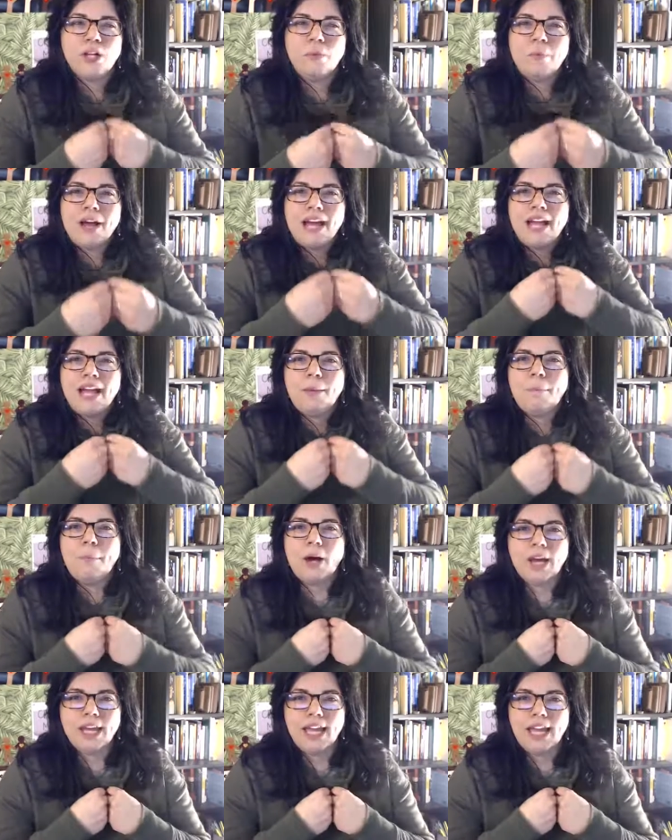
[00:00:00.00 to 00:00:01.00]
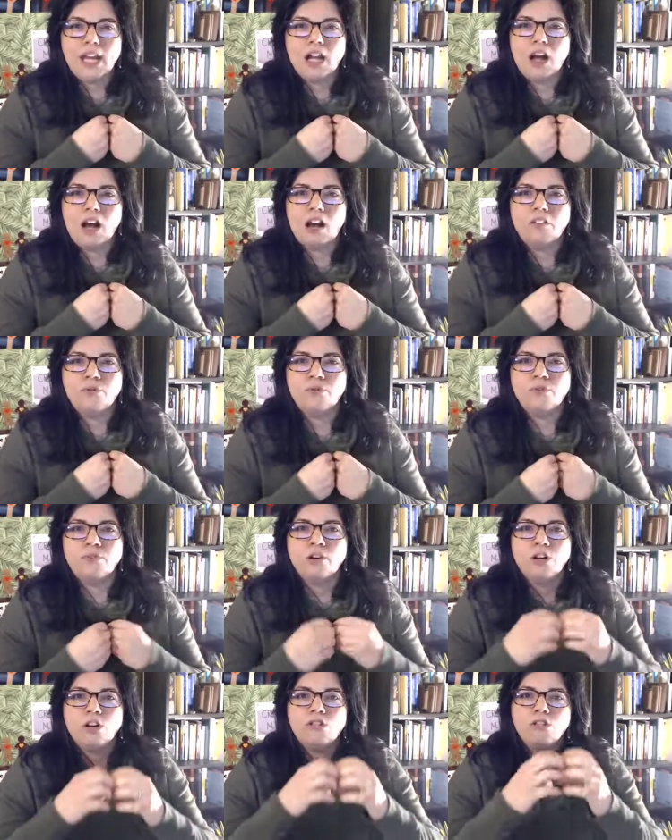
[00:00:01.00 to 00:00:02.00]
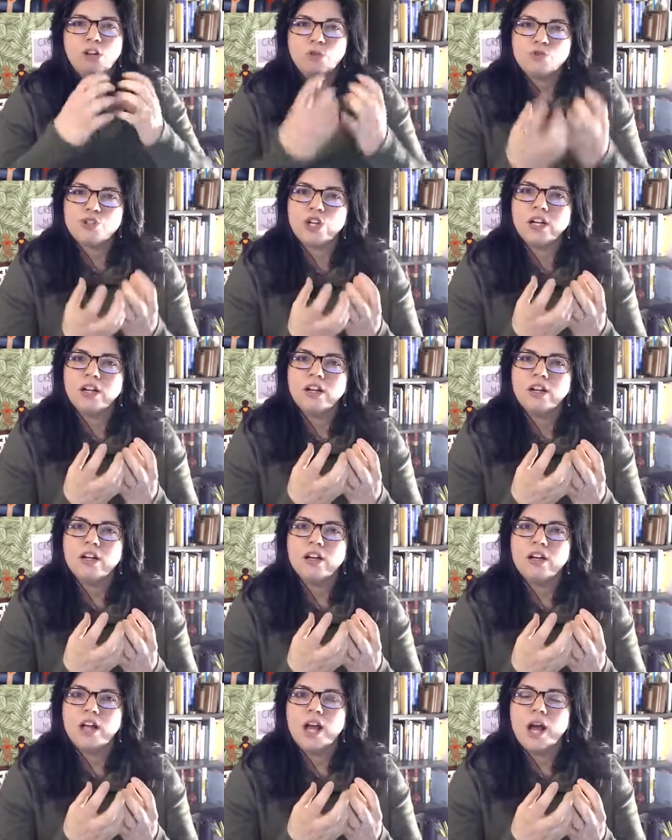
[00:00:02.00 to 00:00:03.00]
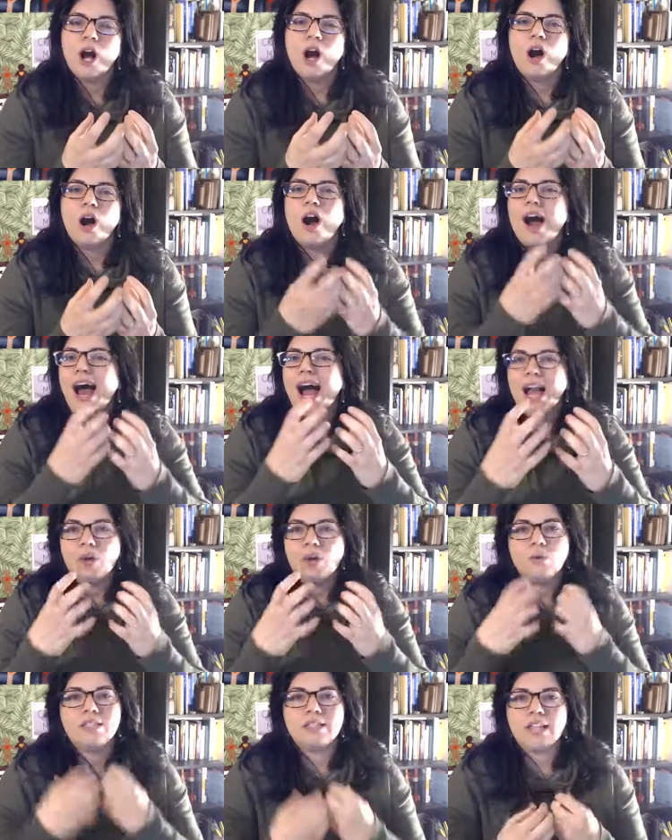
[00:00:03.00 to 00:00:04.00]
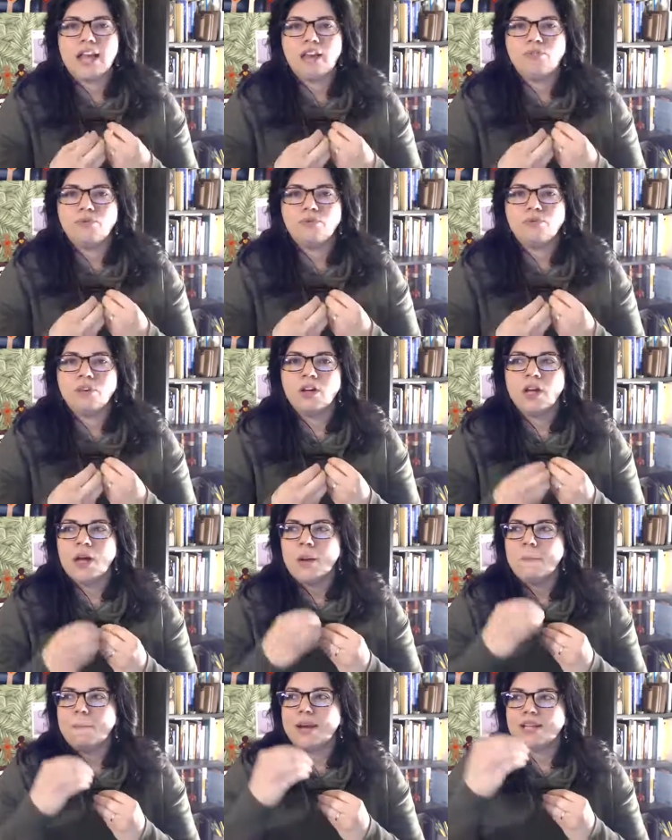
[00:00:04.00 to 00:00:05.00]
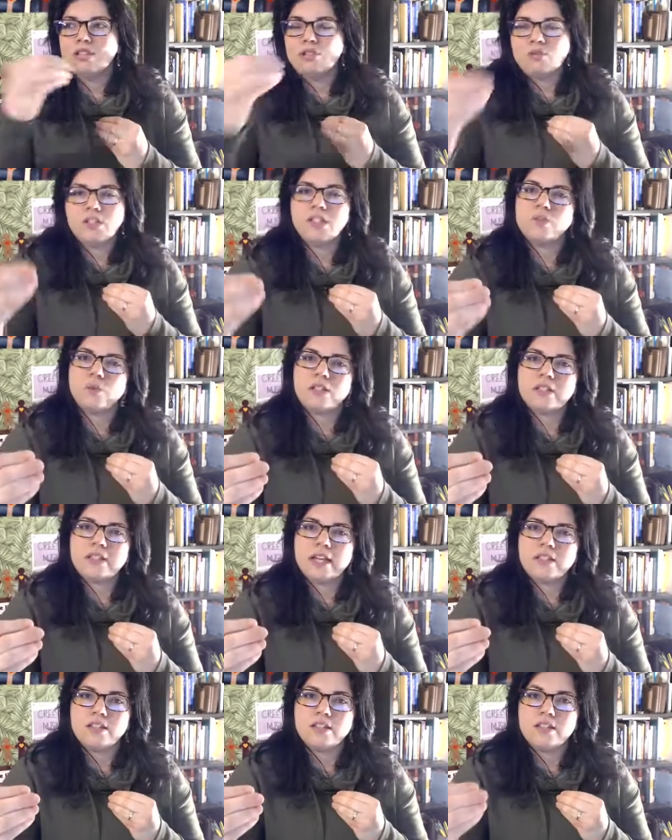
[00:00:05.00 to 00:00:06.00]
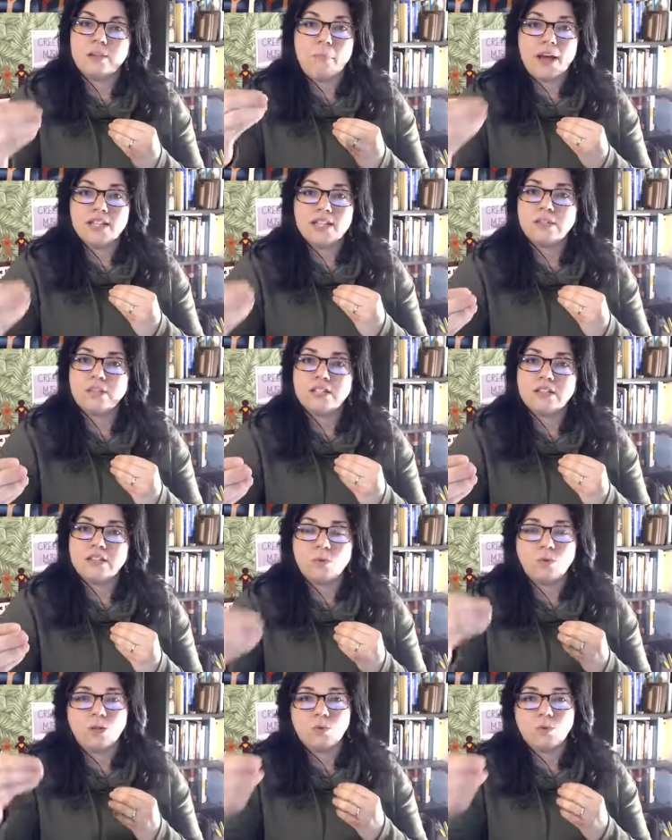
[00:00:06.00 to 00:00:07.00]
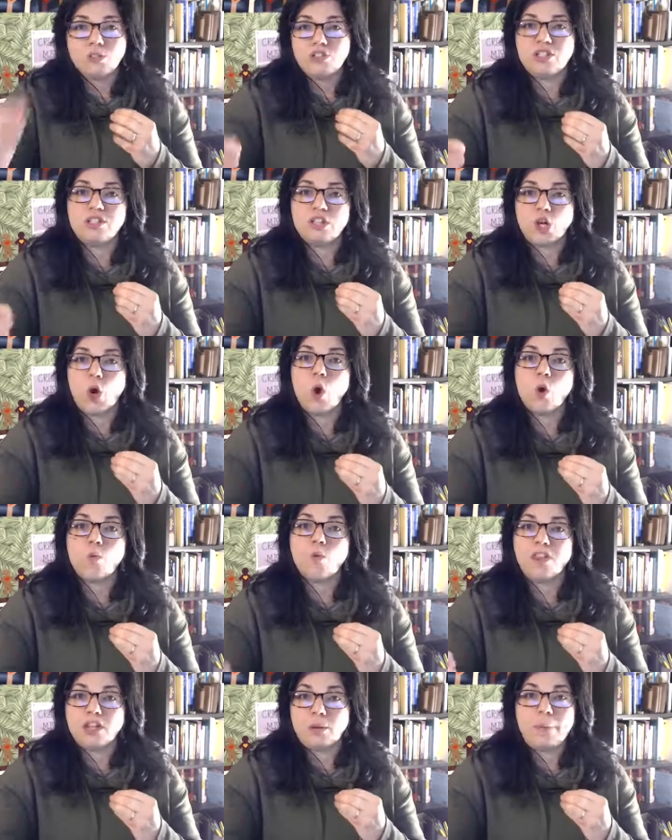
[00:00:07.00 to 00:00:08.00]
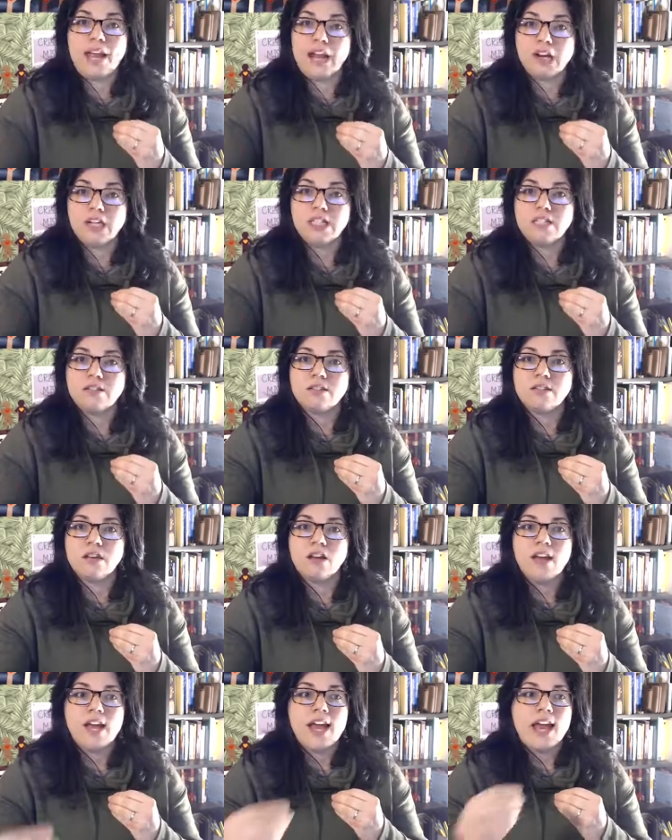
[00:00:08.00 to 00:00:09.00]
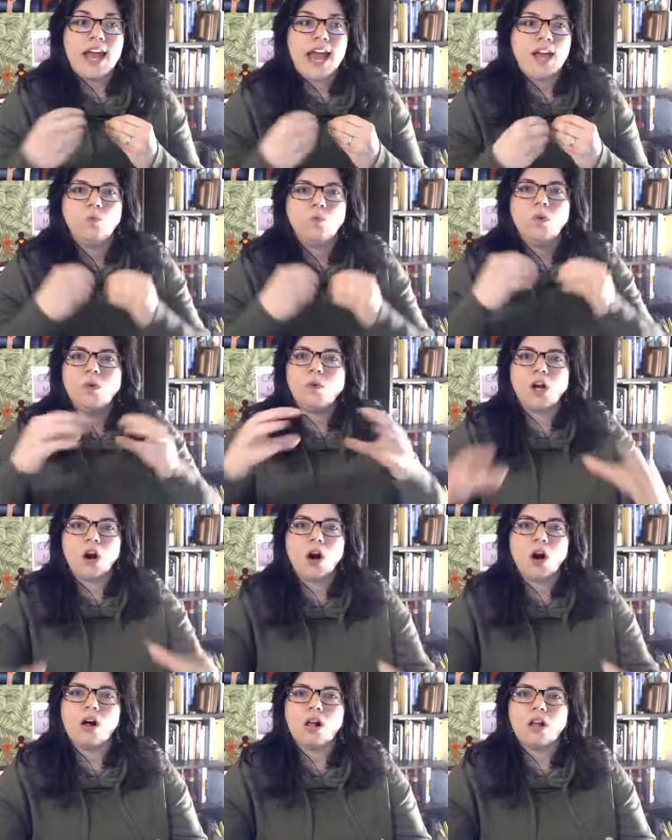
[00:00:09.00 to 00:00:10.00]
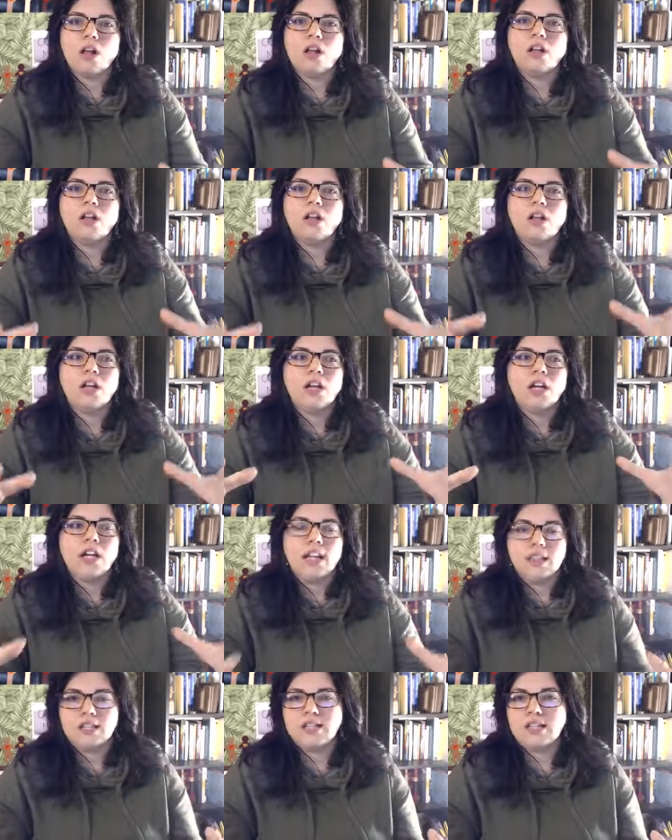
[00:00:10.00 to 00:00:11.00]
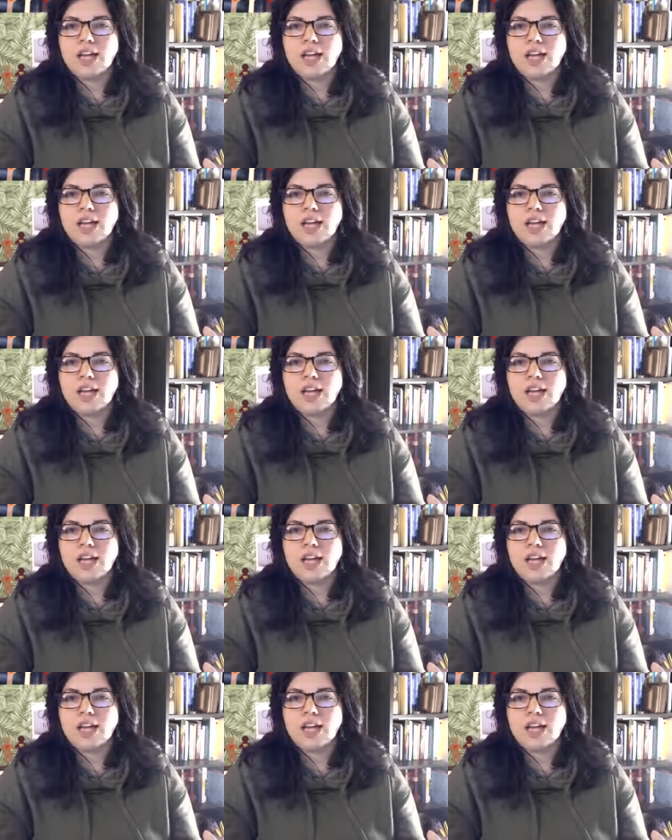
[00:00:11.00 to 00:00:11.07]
fill my bucket of closure, I was safe. My students were sent to the best place in the world, which is their home with their parents. And we were all in